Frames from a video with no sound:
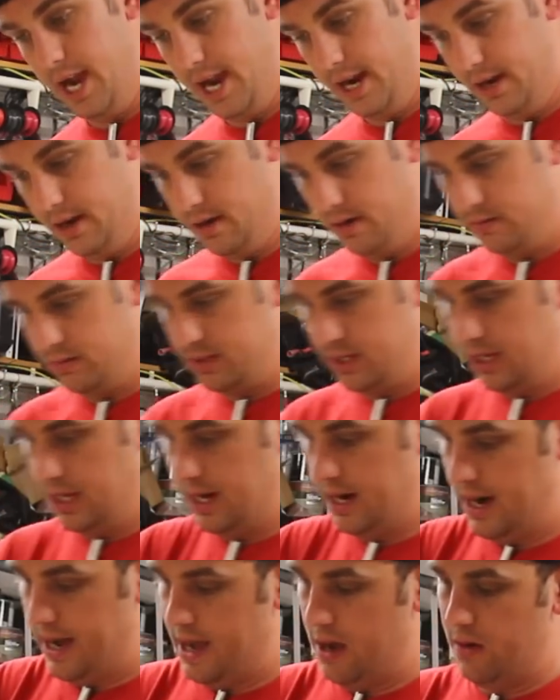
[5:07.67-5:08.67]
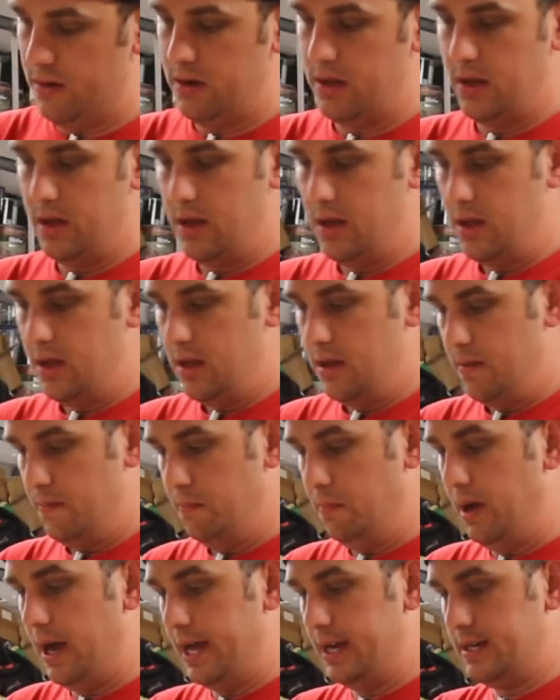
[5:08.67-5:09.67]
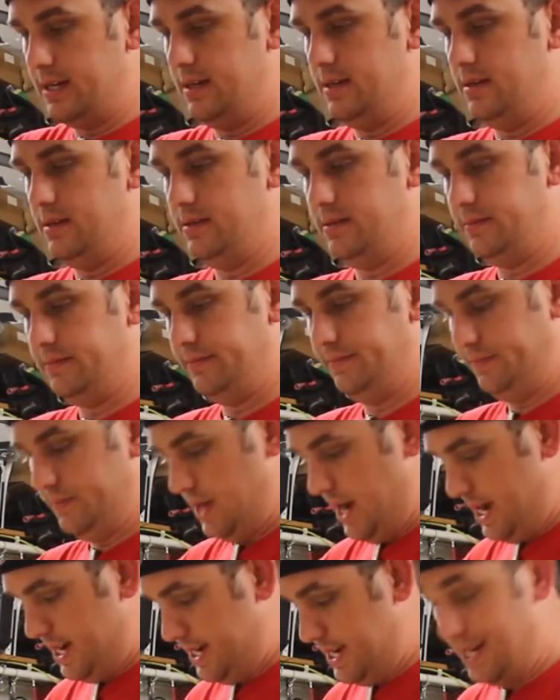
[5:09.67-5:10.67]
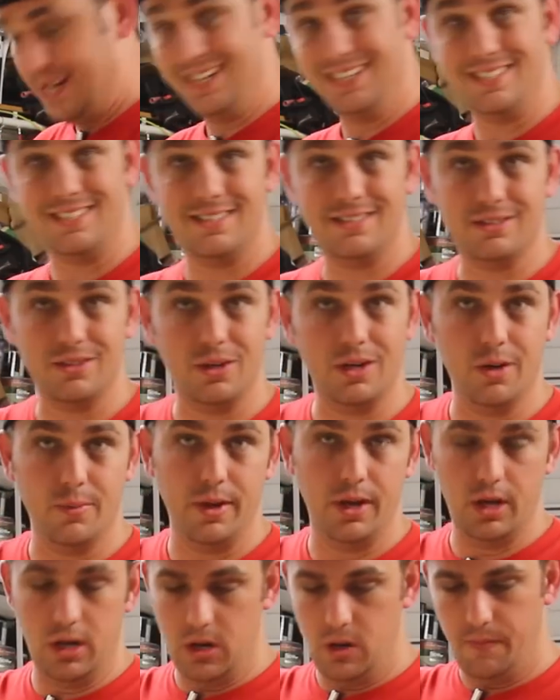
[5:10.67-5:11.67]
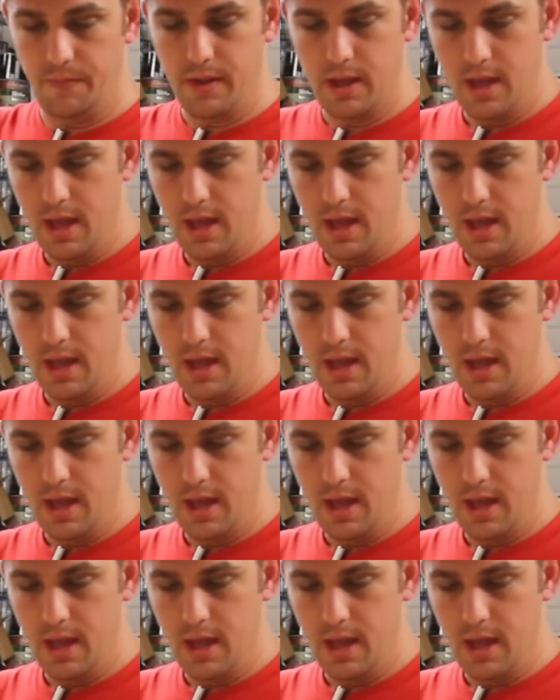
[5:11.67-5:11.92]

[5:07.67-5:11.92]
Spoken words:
guide, you know, to get it out. But I didn't, so here we go.